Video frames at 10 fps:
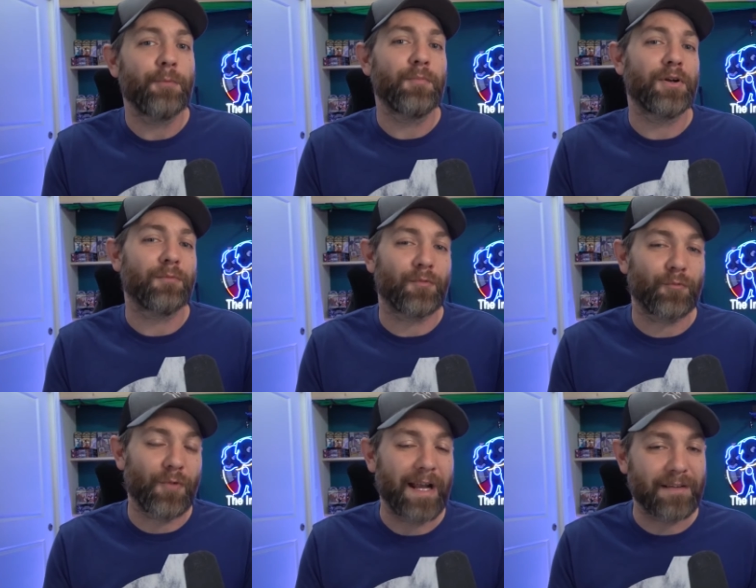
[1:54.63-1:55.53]
put him
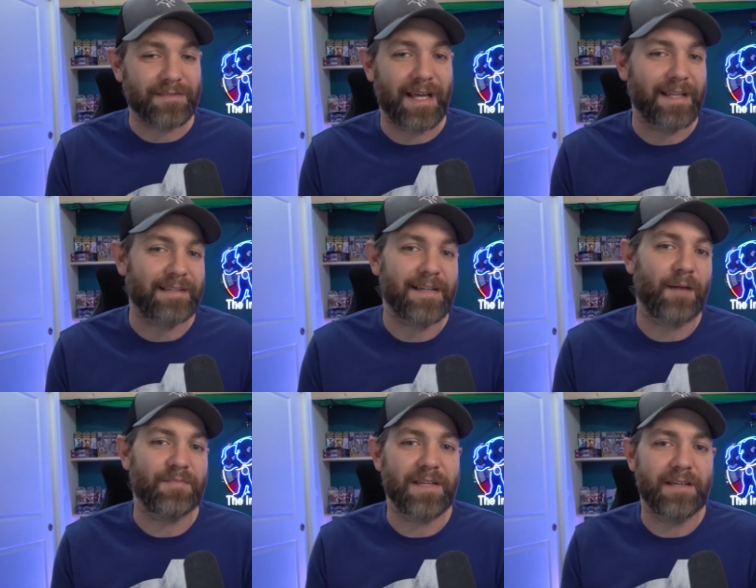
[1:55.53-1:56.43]
right outside that
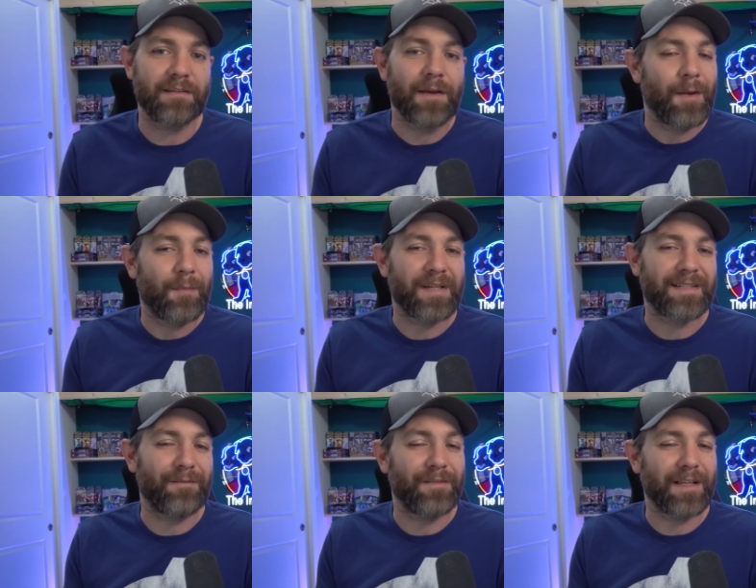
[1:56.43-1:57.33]
top 10, because
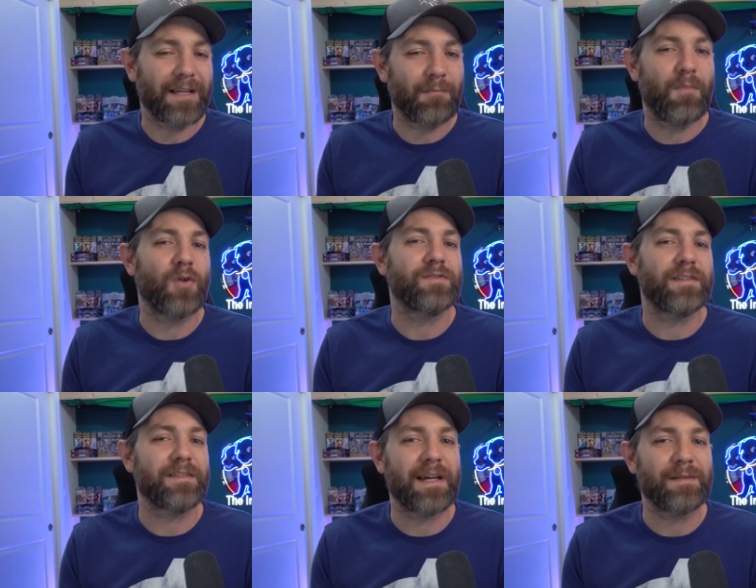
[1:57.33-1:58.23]
I feel like most of
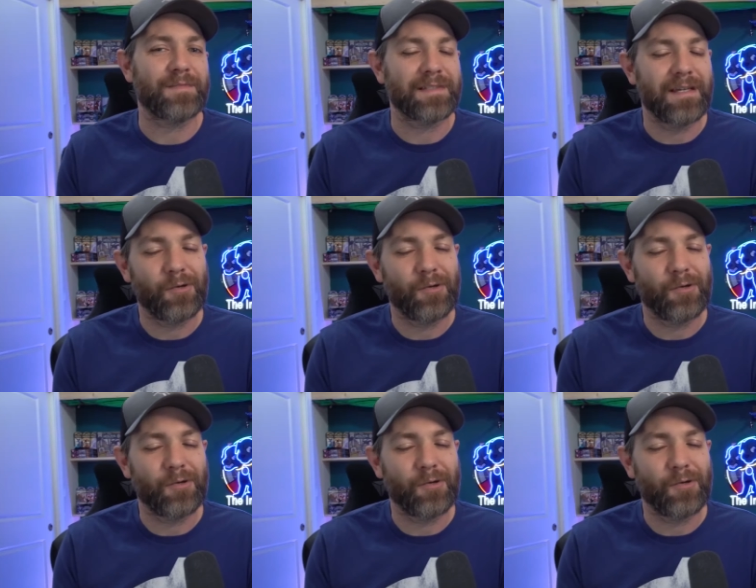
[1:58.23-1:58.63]
the times,